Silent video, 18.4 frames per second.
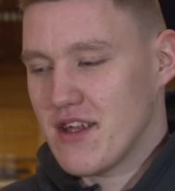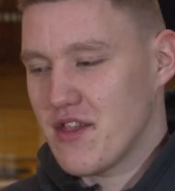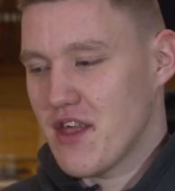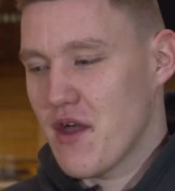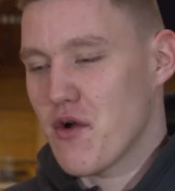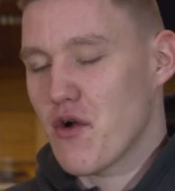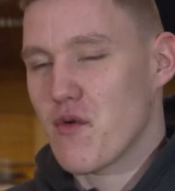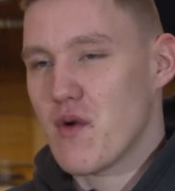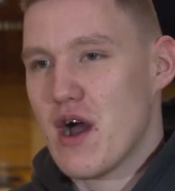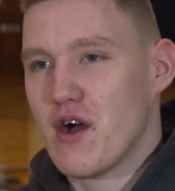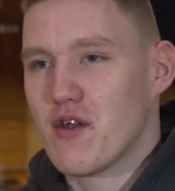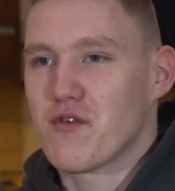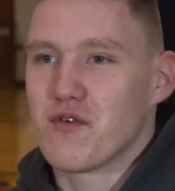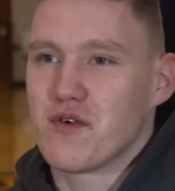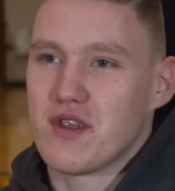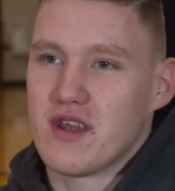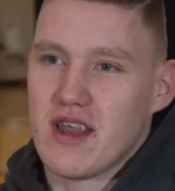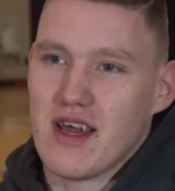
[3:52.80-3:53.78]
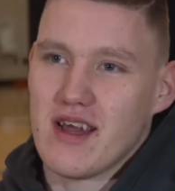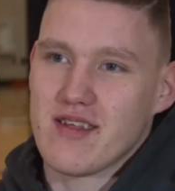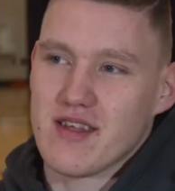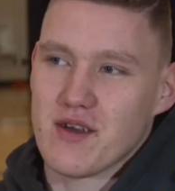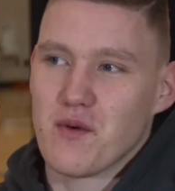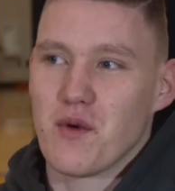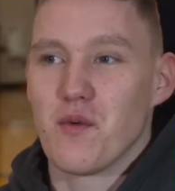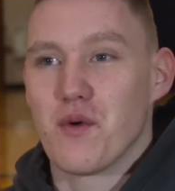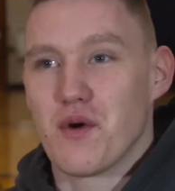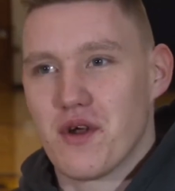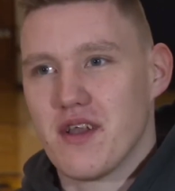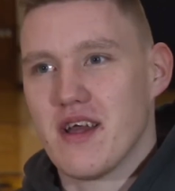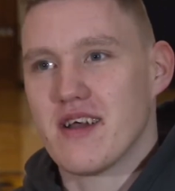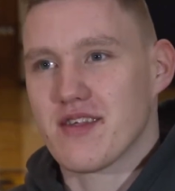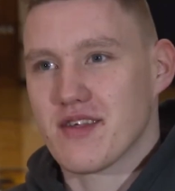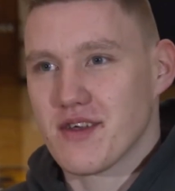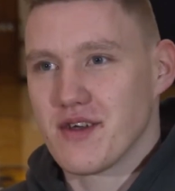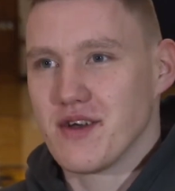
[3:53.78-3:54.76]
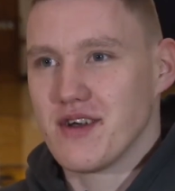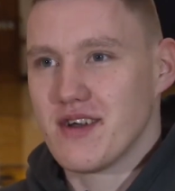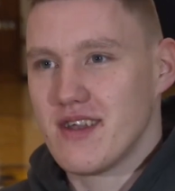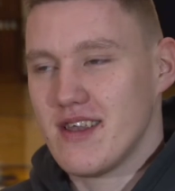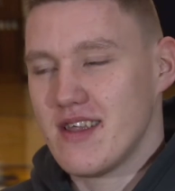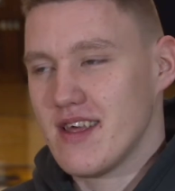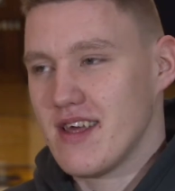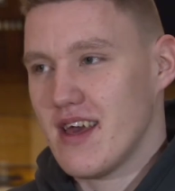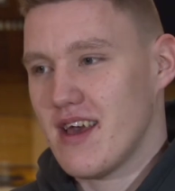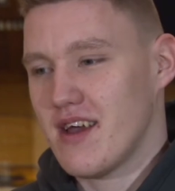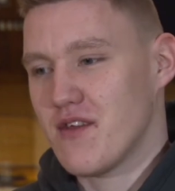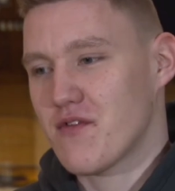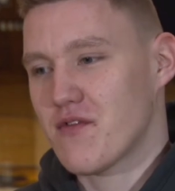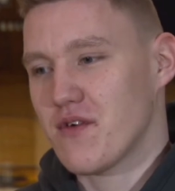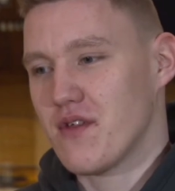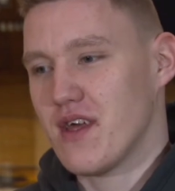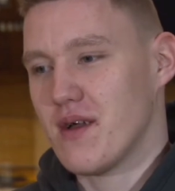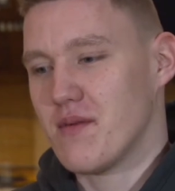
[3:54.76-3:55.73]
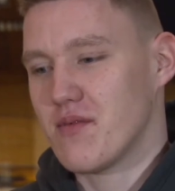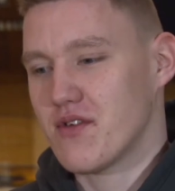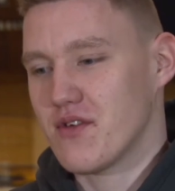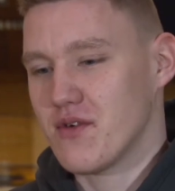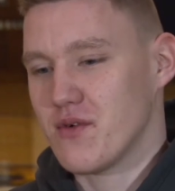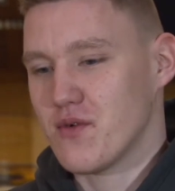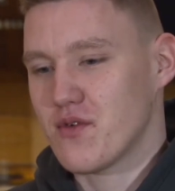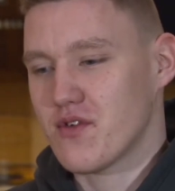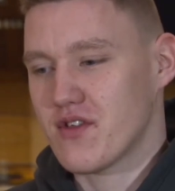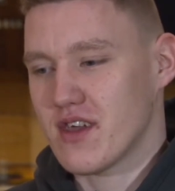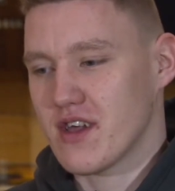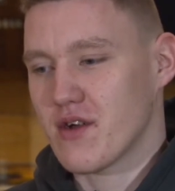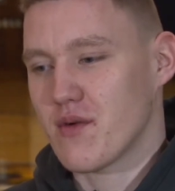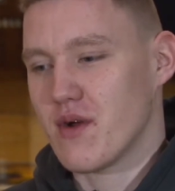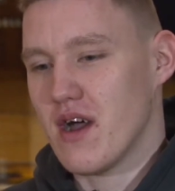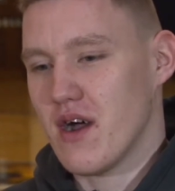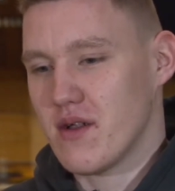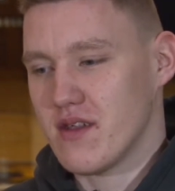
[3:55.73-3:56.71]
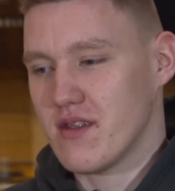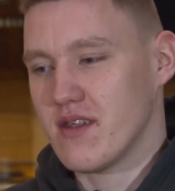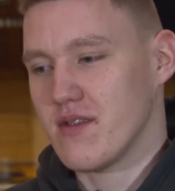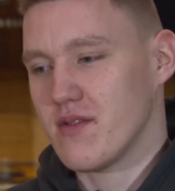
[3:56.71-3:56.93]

they were around for the days that we weren't as good, and for them to stick around